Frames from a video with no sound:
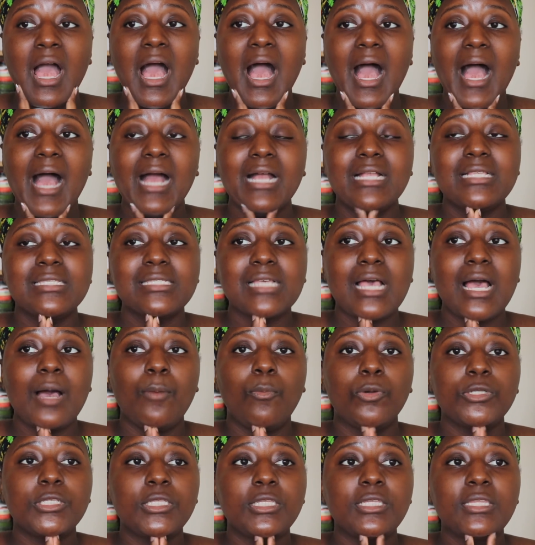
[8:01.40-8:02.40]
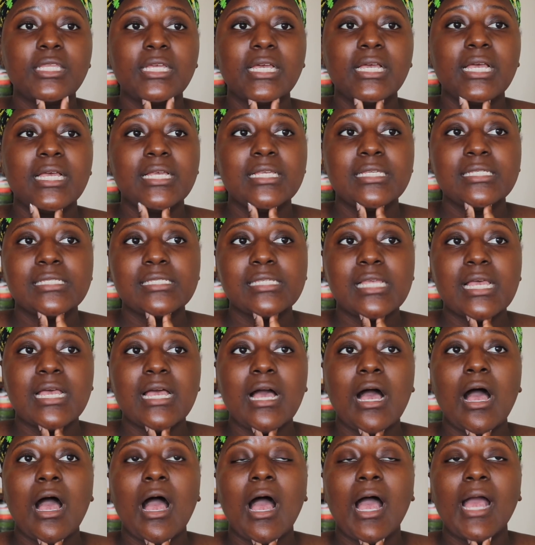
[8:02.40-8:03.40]
And one other thing is,
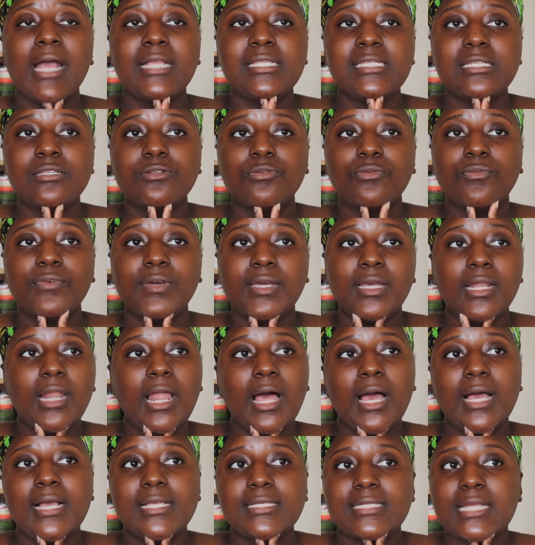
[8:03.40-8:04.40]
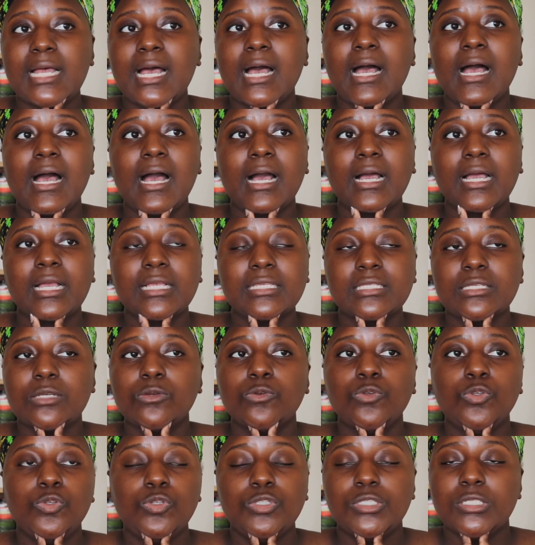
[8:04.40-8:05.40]
I didn't realize that
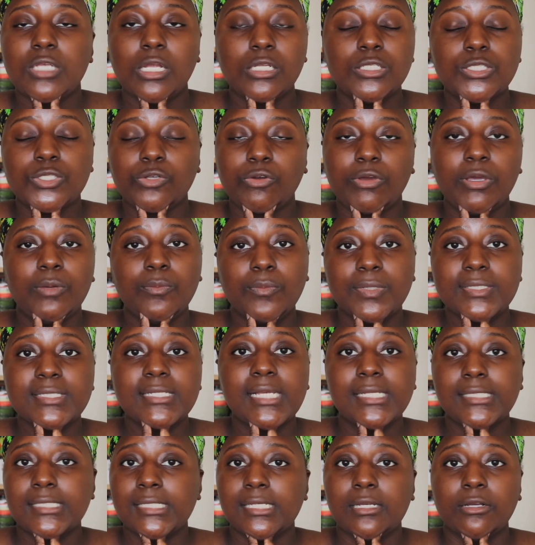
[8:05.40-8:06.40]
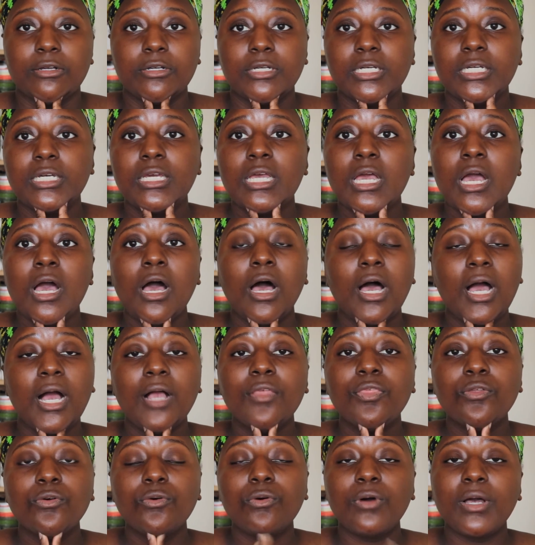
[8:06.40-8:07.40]
sunscreen was necessary. I
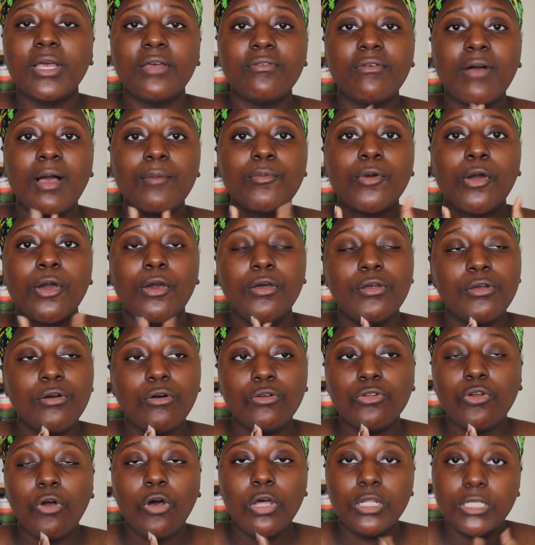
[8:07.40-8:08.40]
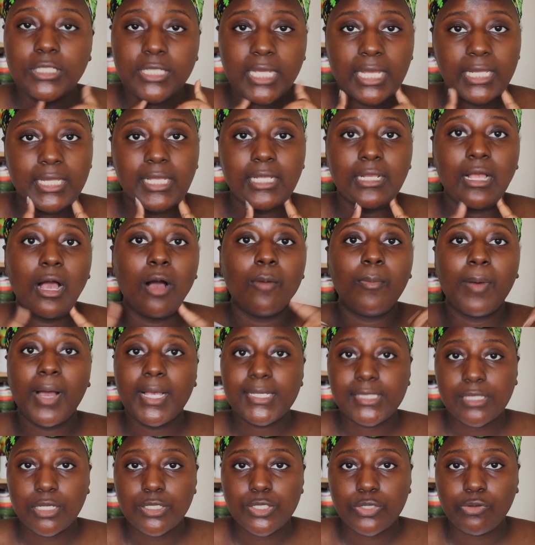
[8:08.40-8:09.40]
thought if I'm going on holiday, then I'll buy
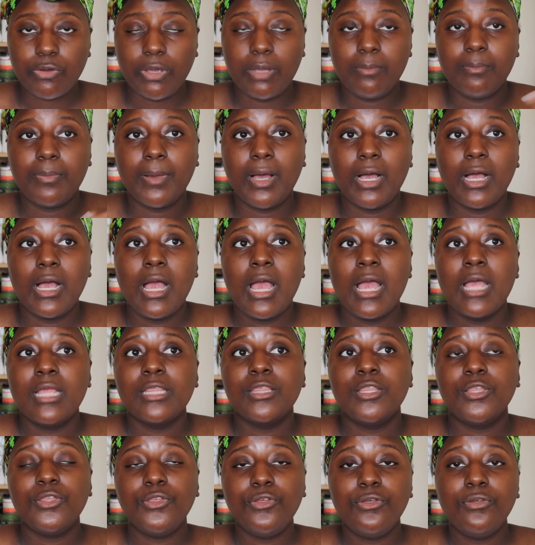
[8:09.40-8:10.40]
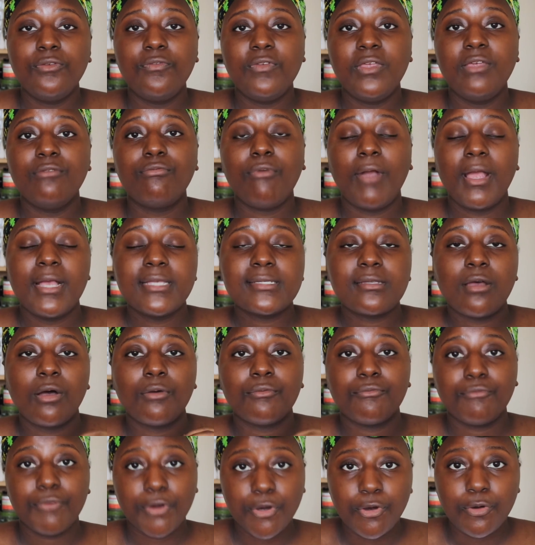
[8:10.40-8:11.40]
sunscreen. But the UV rays are
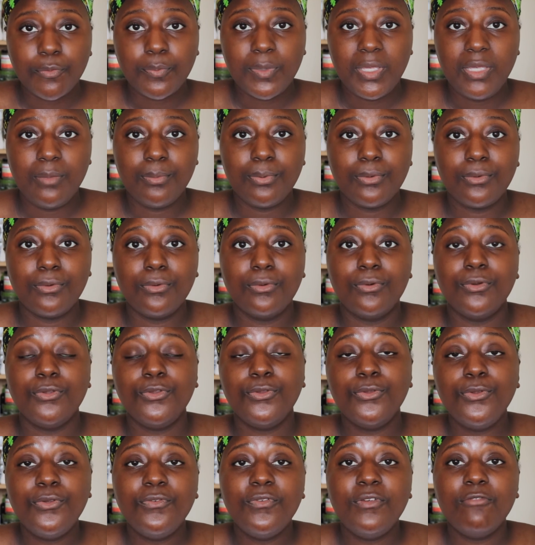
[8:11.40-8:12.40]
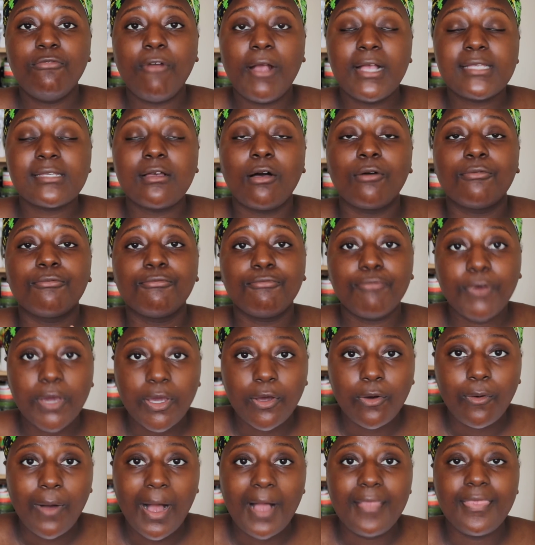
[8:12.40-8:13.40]
real, people. UV rays are
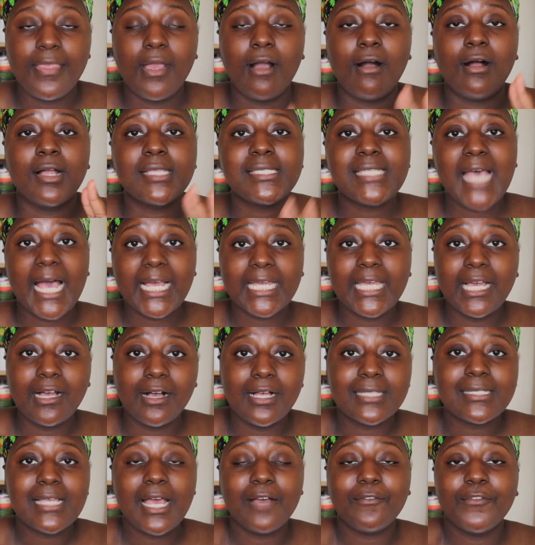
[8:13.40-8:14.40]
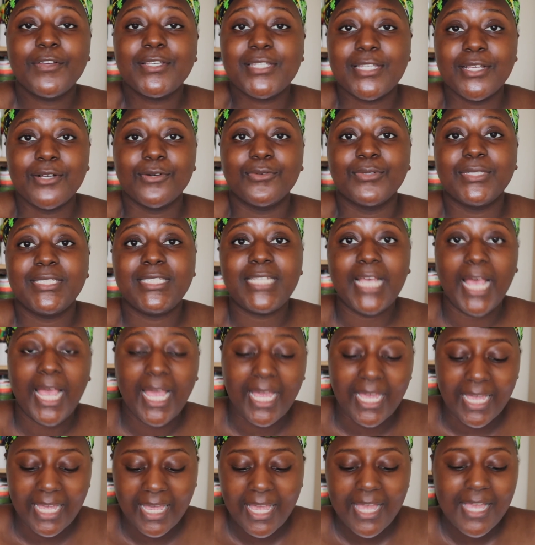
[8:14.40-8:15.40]
real, and they are attacking us every single
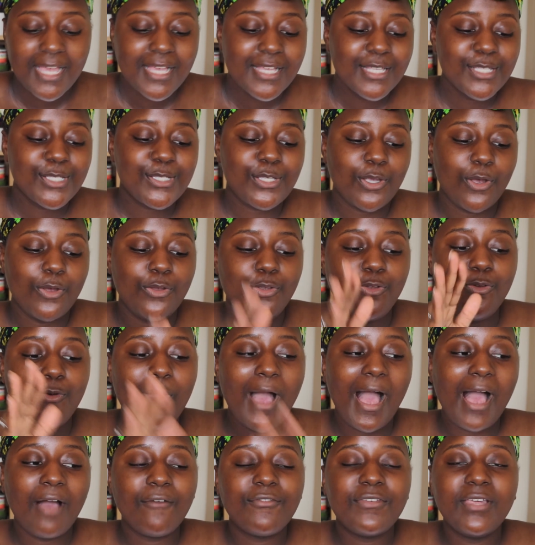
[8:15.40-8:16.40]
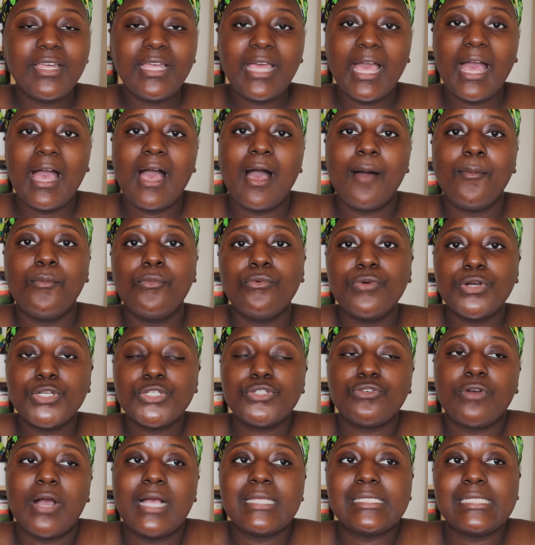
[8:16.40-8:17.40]
day. So you have to get a
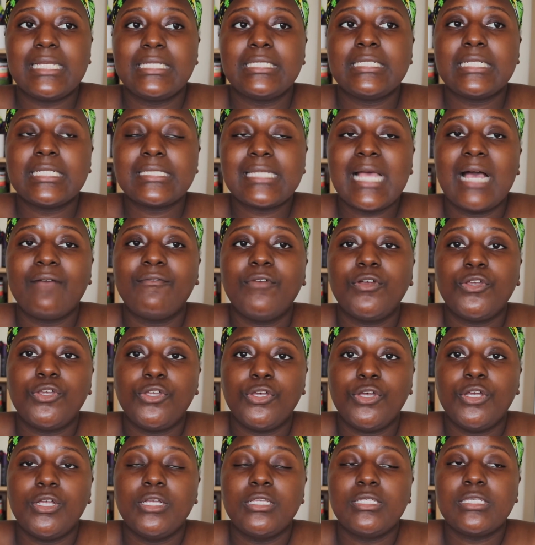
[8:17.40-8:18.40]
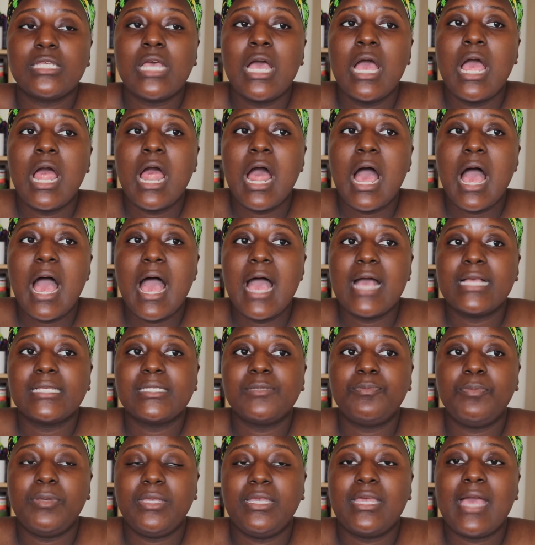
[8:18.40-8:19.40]
moisturizer that does have a good
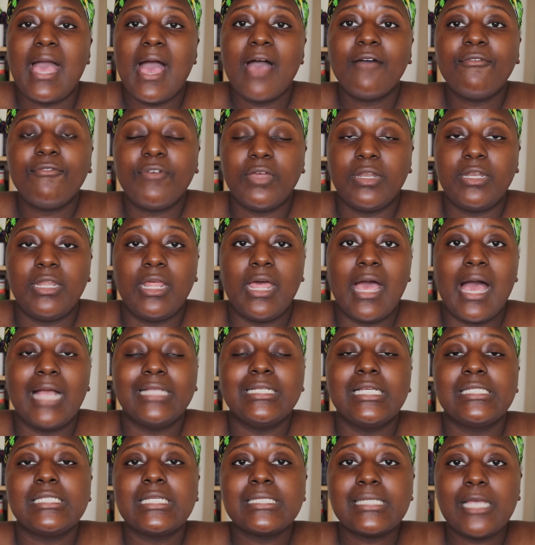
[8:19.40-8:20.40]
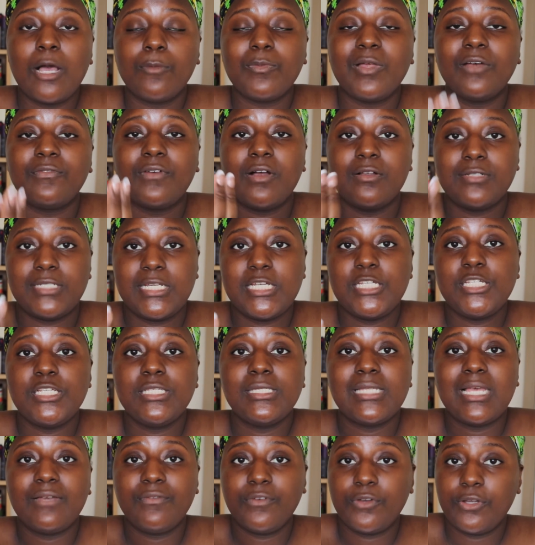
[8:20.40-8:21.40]
SPF in it. And it does help that
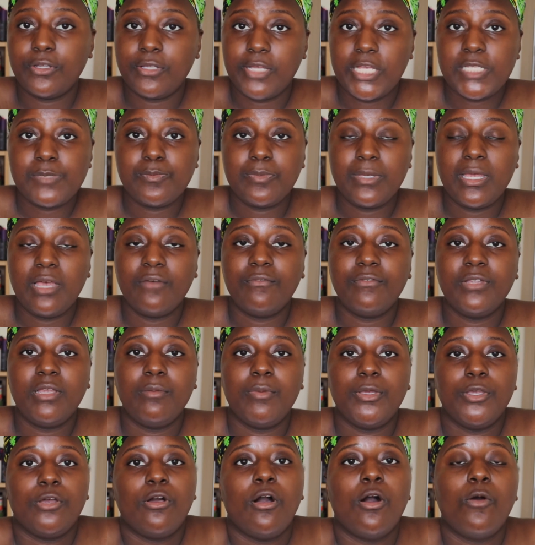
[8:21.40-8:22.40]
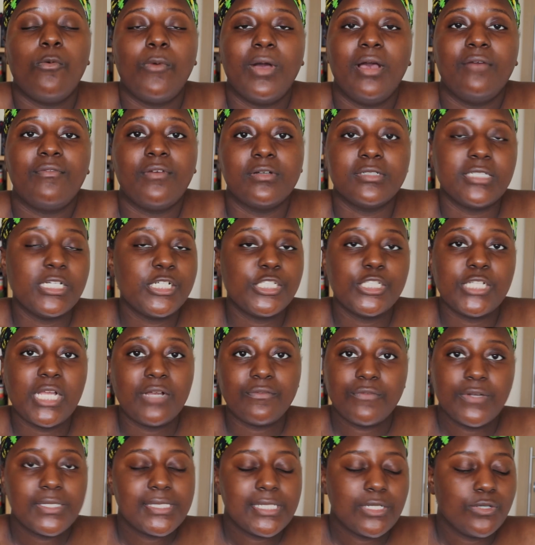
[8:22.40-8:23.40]
foundations have a good SPF in it, but you can't wear foundation
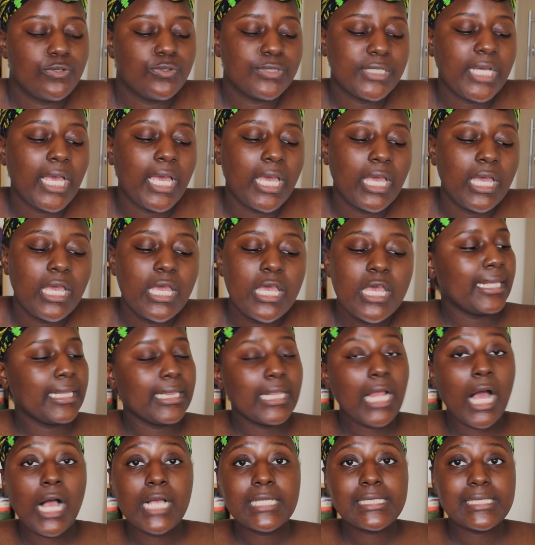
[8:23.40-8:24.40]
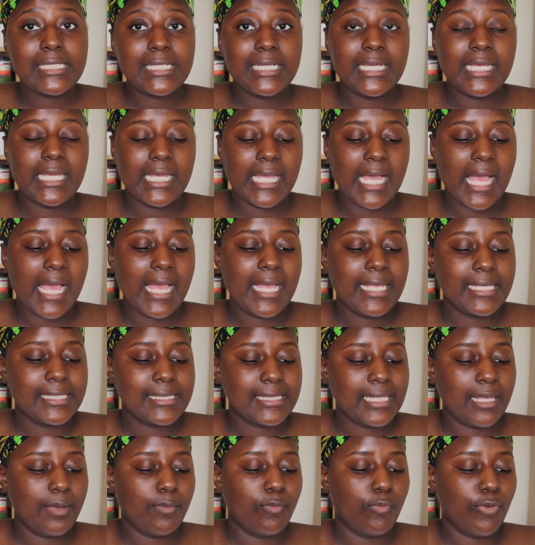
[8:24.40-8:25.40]
every single day. And lastly, it's
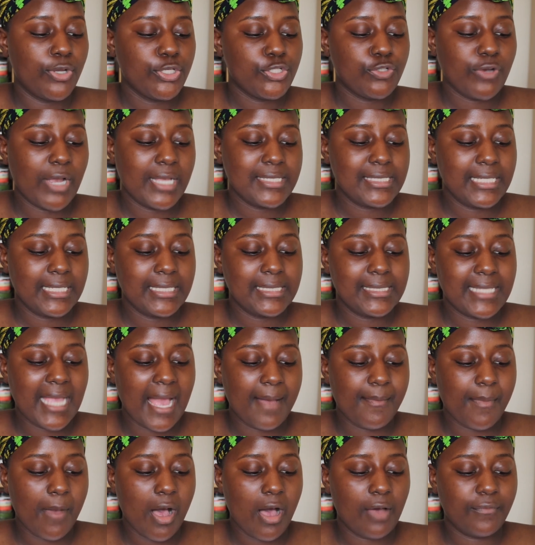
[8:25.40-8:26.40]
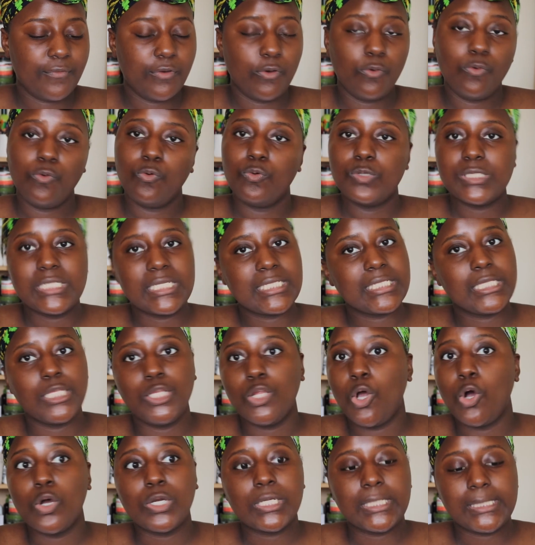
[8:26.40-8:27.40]
the moisturizing step after all this
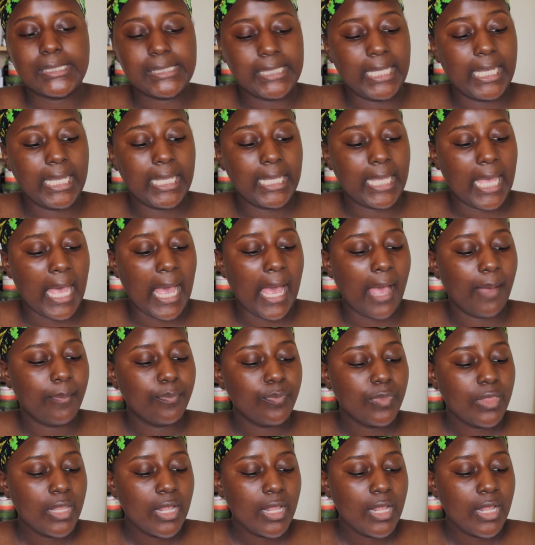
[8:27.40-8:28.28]
long skincare.